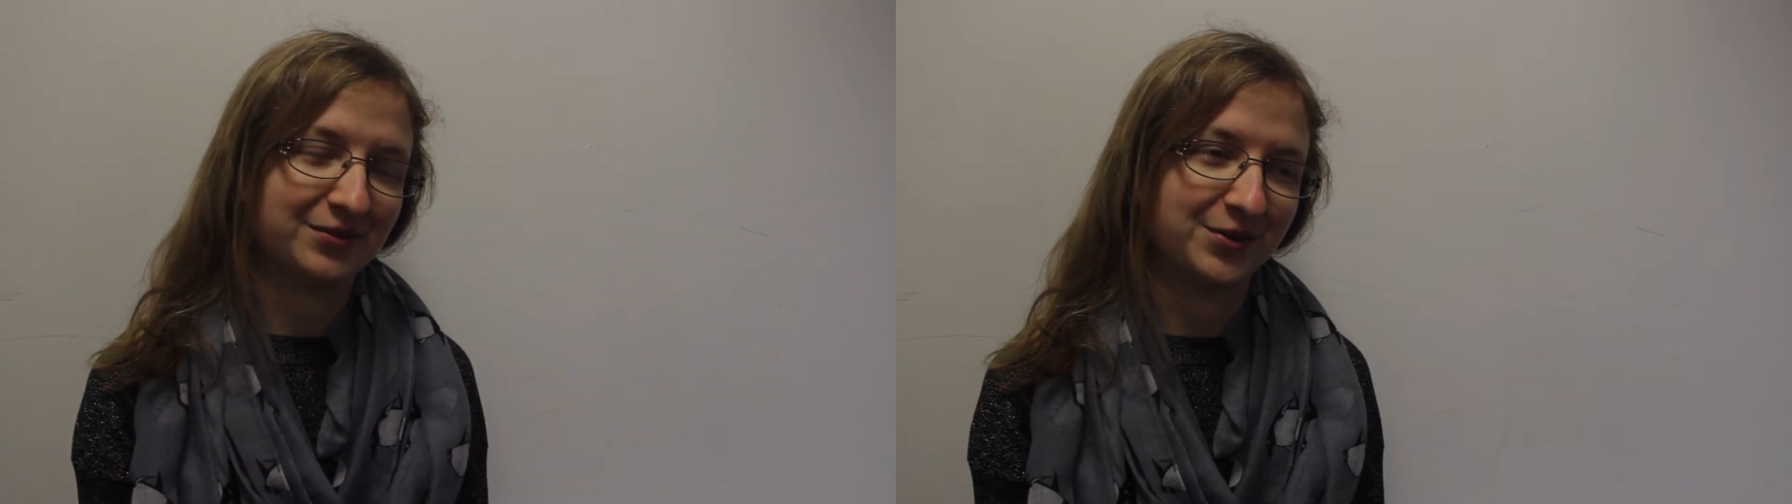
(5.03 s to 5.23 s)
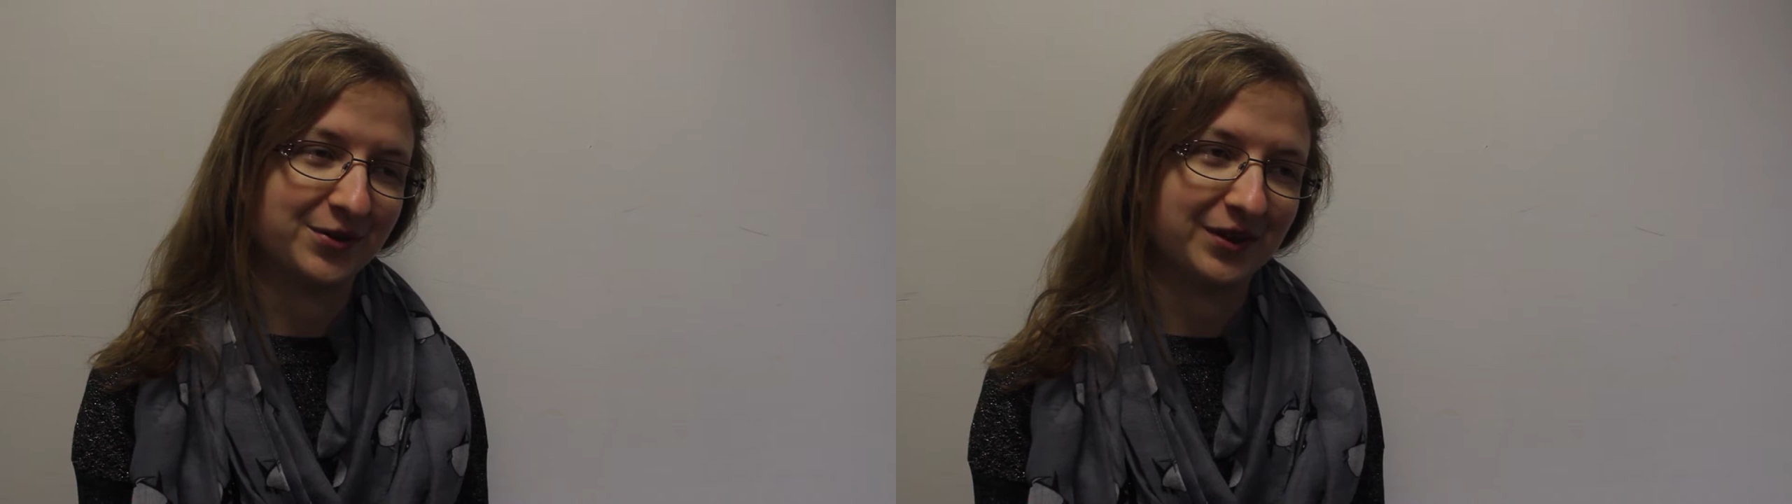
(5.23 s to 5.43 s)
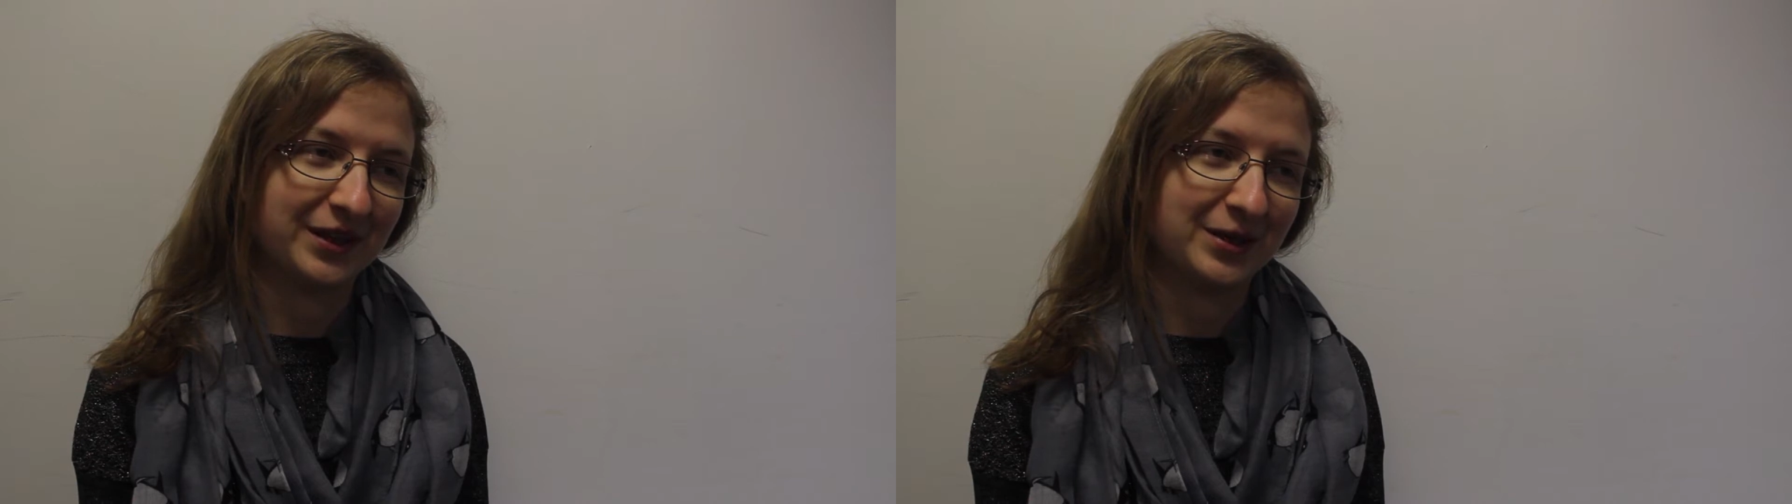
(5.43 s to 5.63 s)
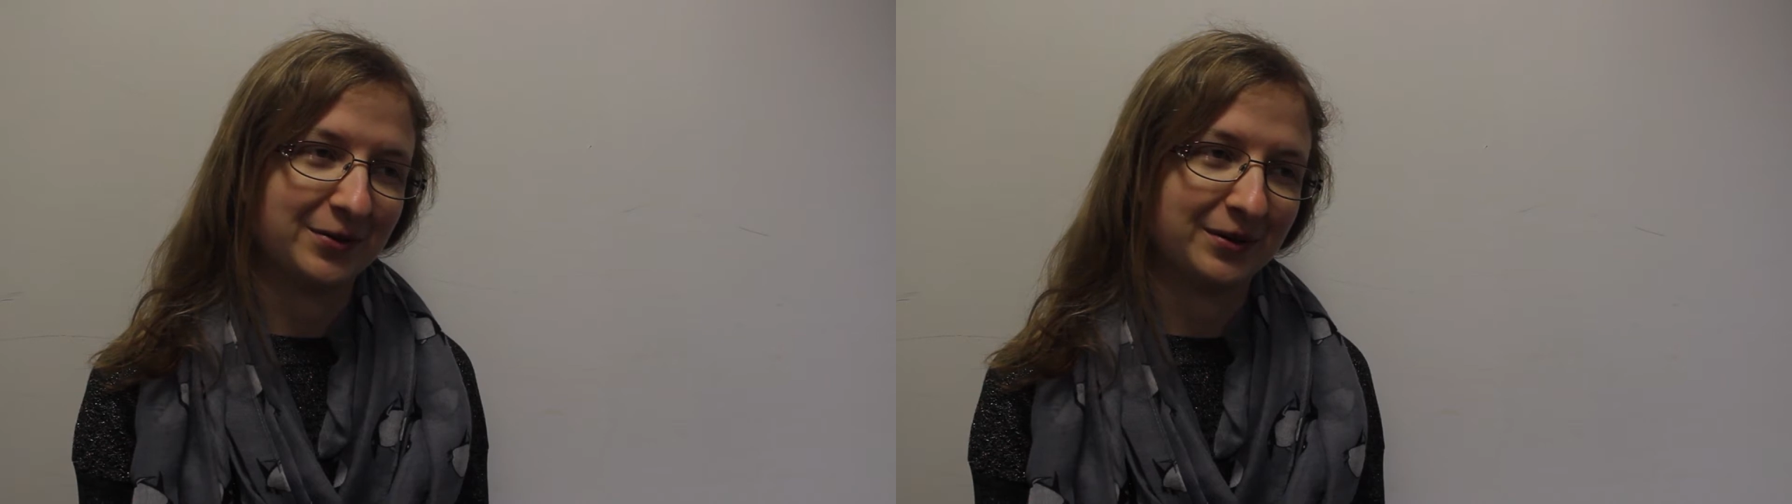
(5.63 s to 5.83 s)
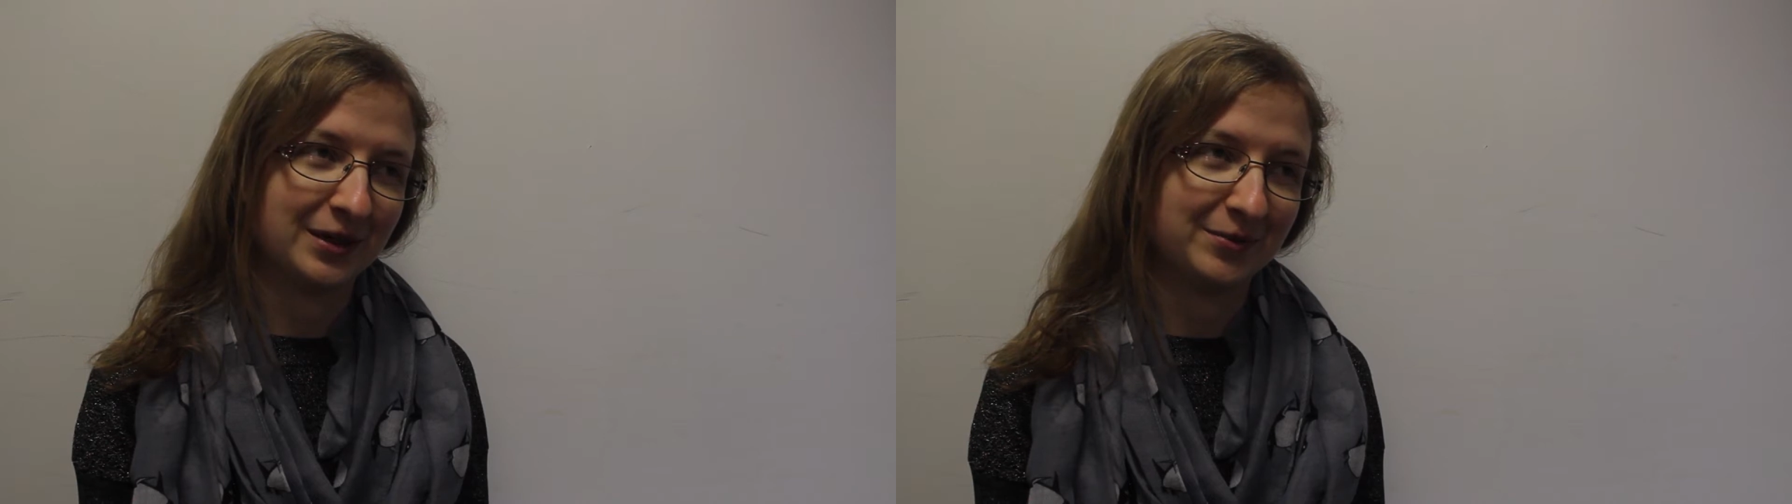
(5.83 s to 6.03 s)
for
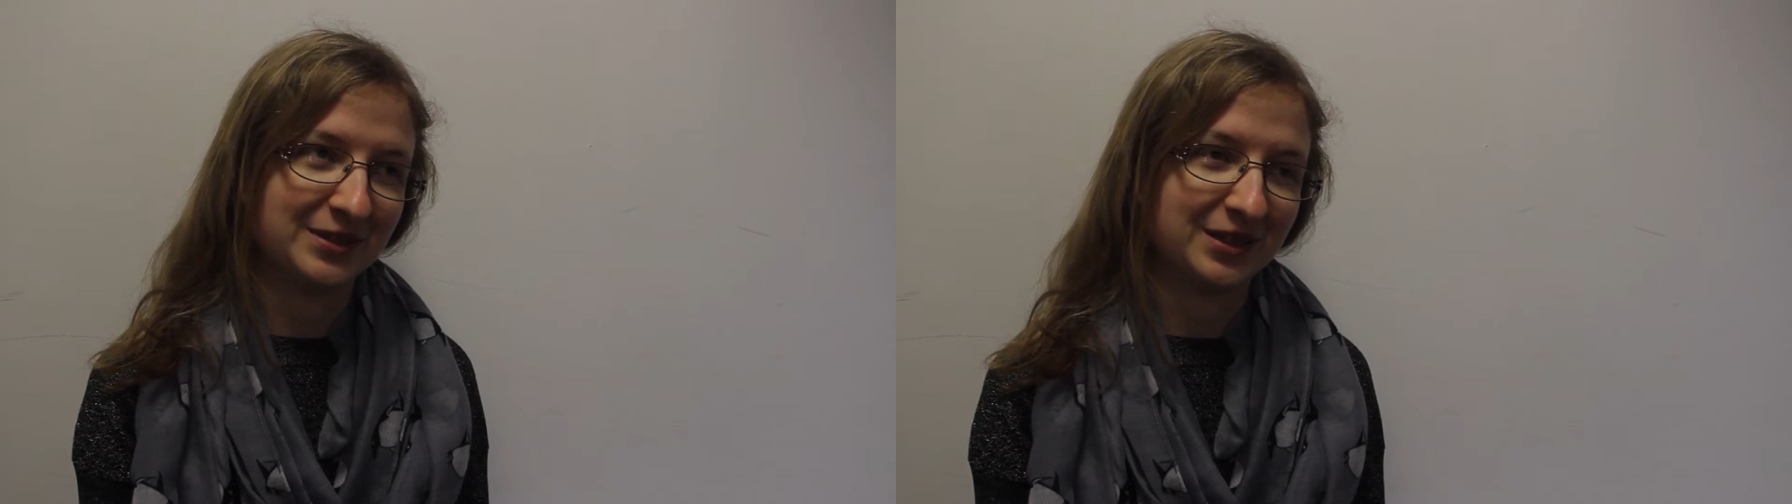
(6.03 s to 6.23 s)
the Gilbert and